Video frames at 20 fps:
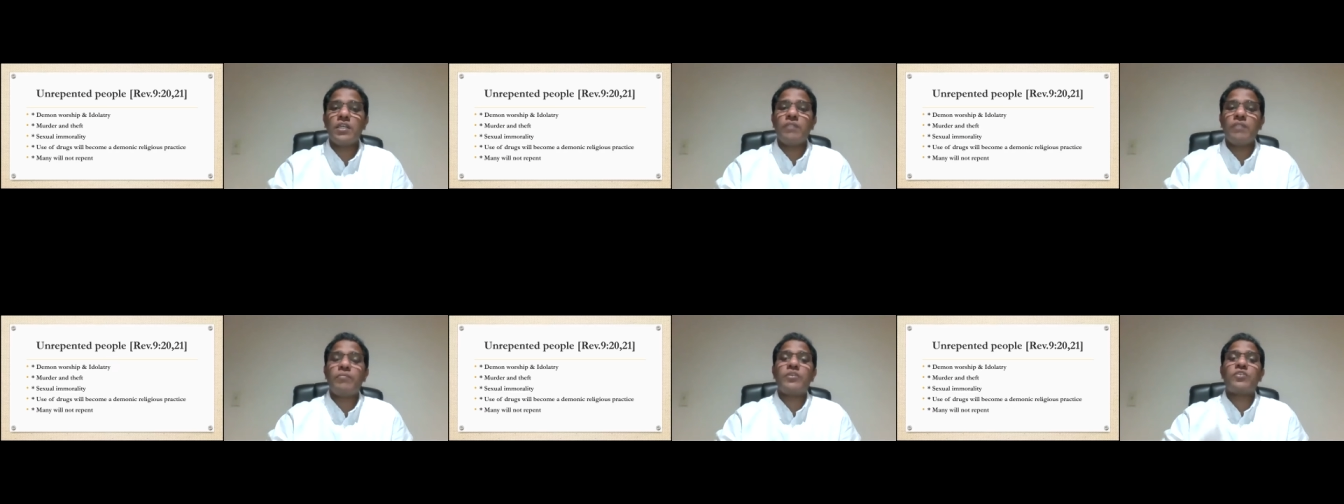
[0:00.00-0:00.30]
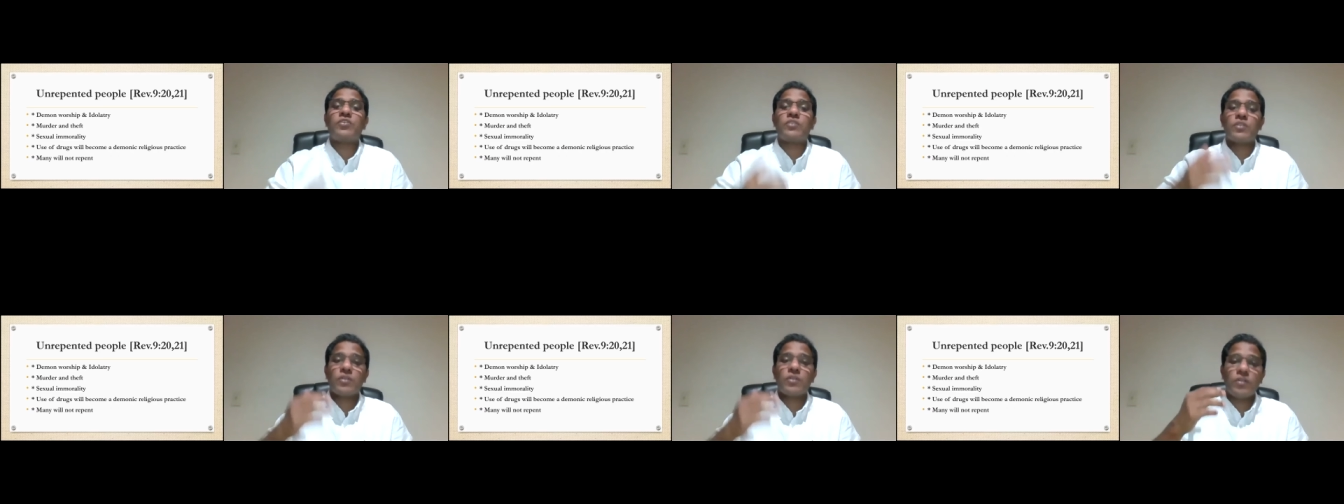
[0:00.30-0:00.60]
which
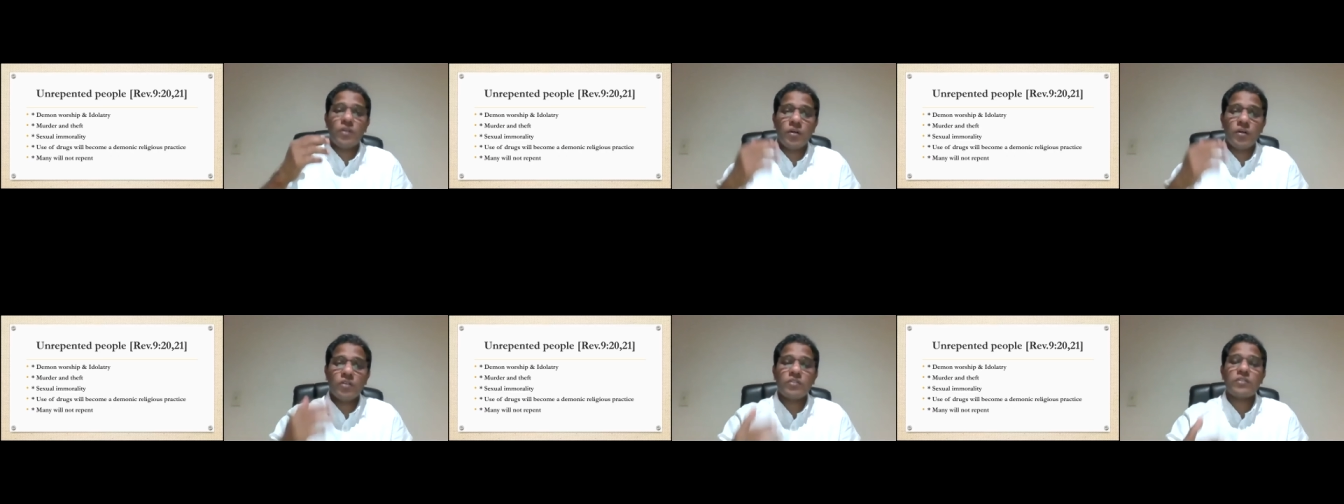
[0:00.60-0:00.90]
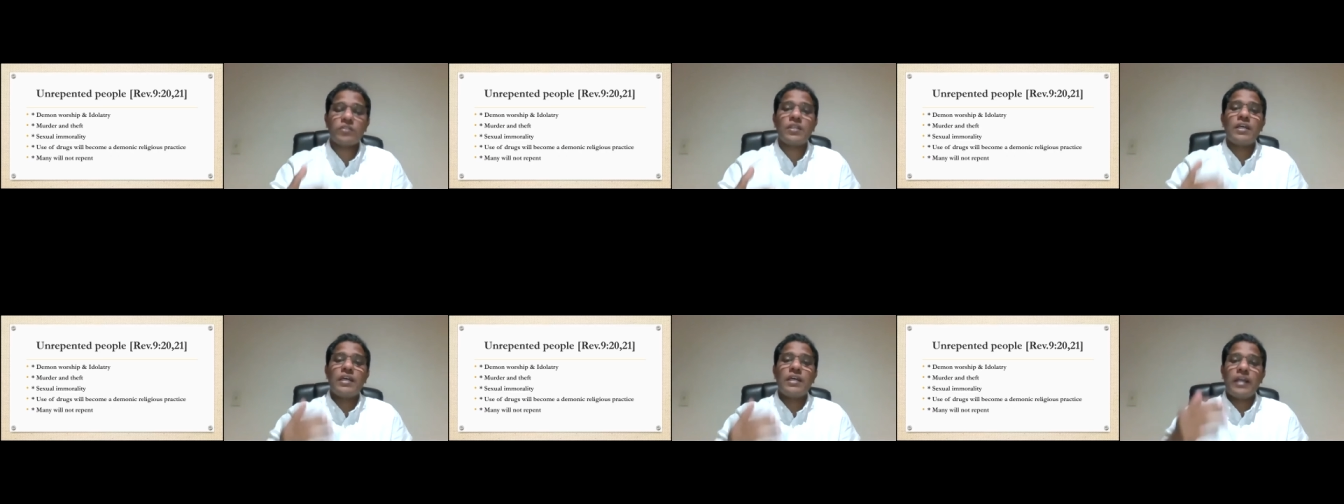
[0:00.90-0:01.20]

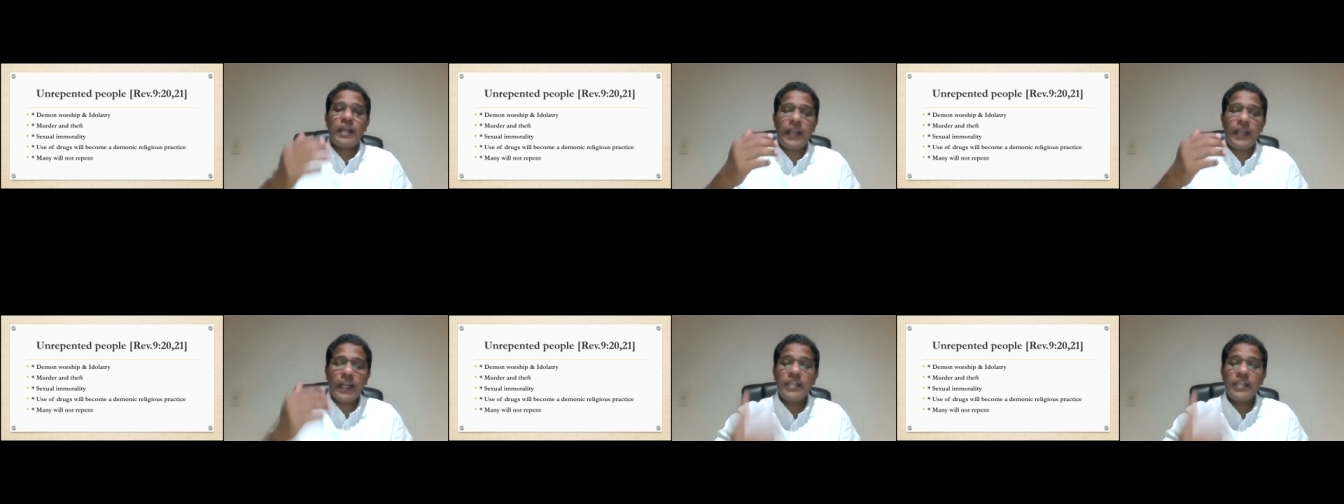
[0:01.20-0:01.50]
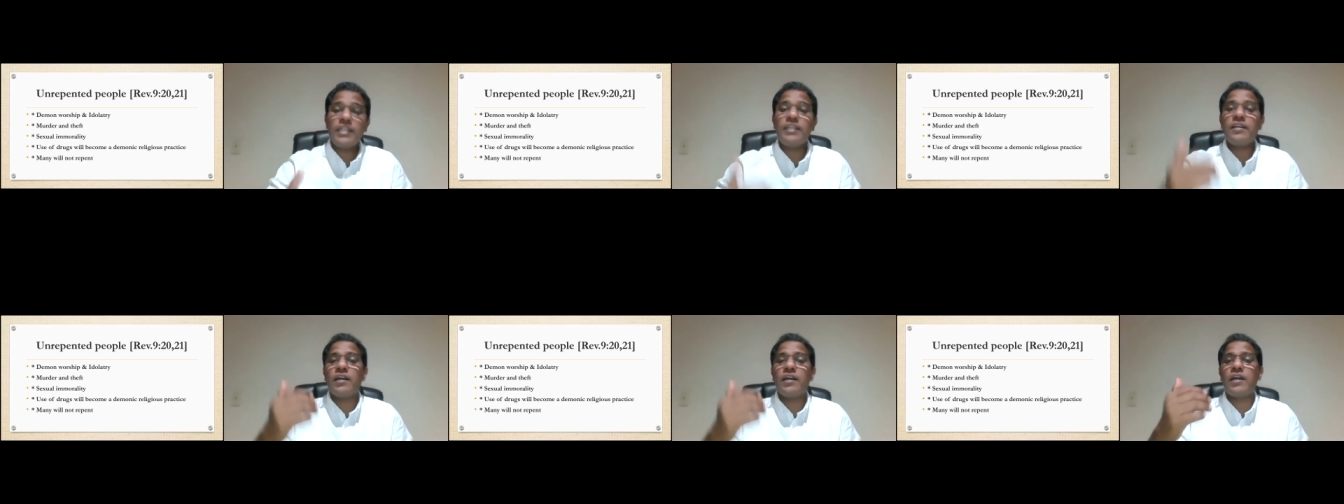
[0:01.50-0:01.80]
goes hand
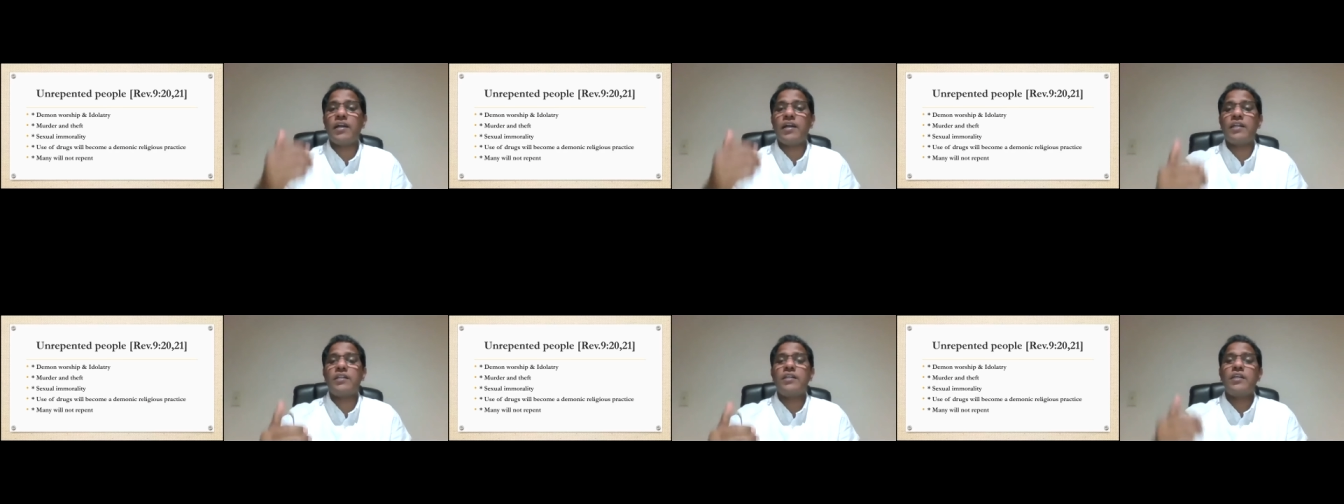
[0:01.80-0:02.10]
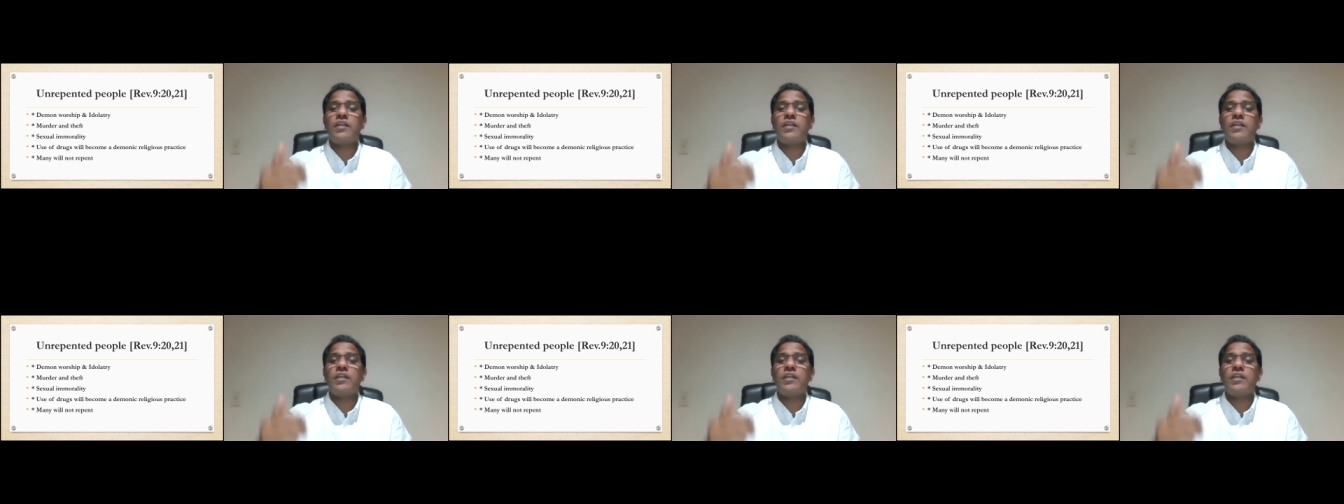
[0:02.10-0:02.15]
in hand